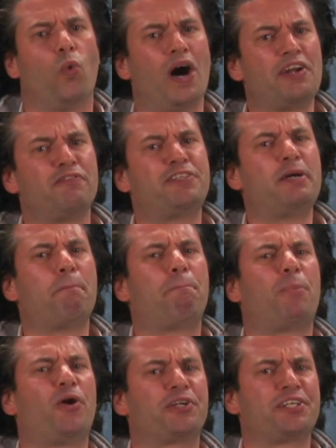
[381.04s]
One of the
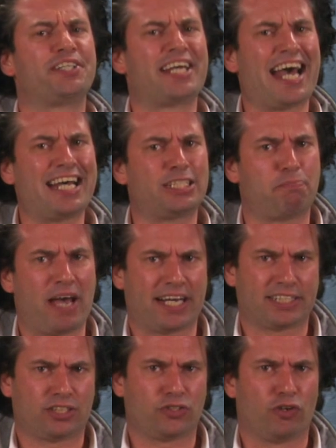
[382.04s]
important
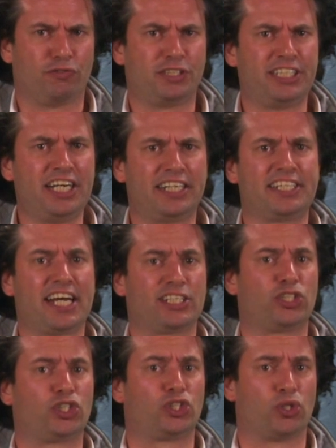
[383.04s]
aspects of
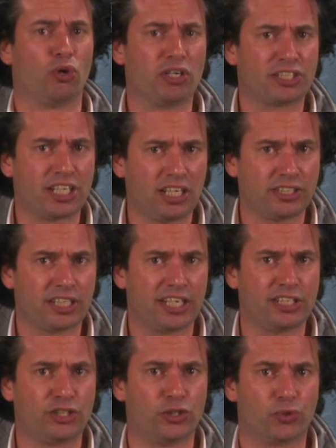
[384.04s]
CIGS solar cells
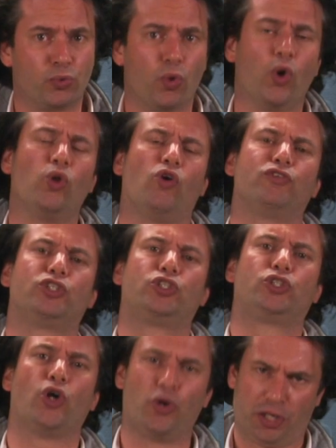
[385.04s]
is the role of
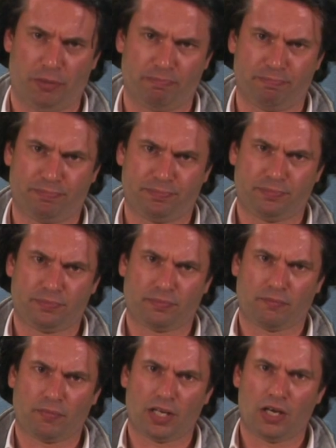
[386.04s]
sodium.
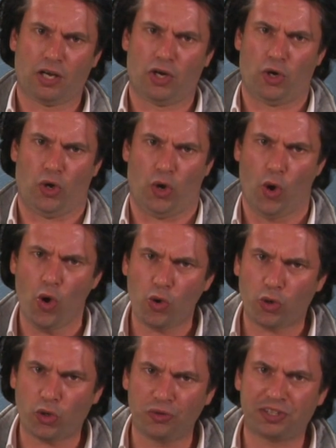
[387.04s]

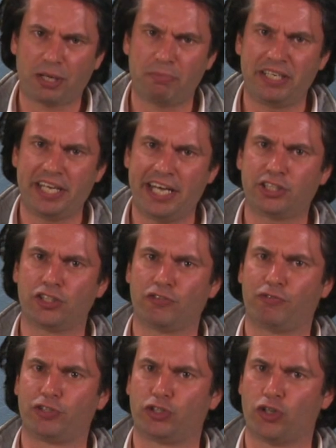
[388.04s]
Low contamination
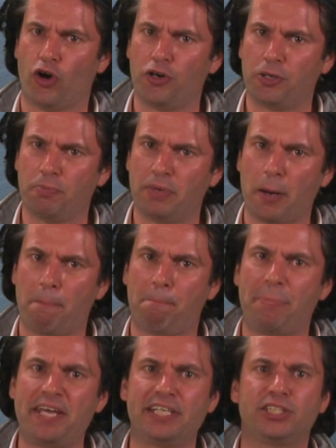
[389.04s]
of sodium
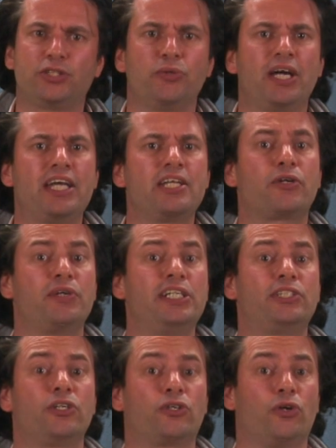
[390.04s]
appears to
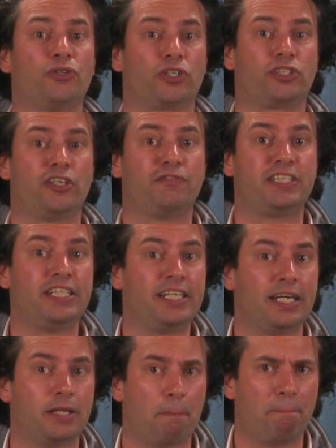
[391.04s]
increase the
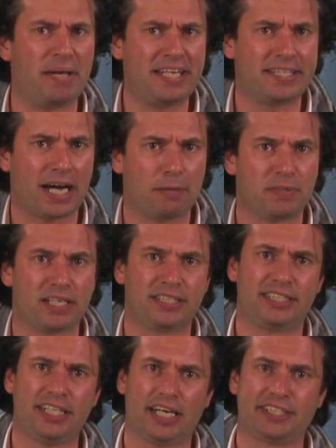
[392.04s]
conductivity in the p-type
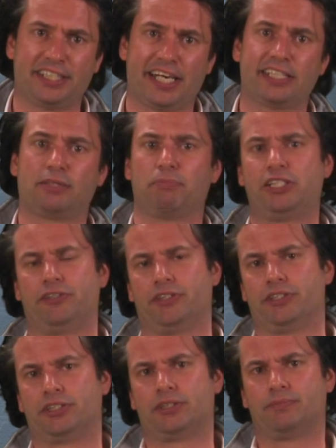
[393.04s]
CIGS
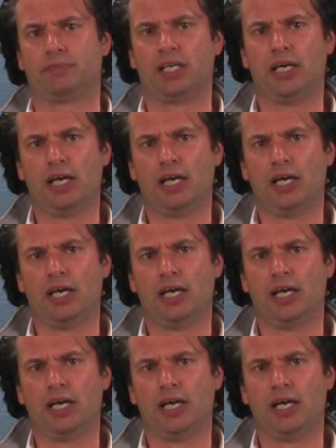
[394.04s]
materials.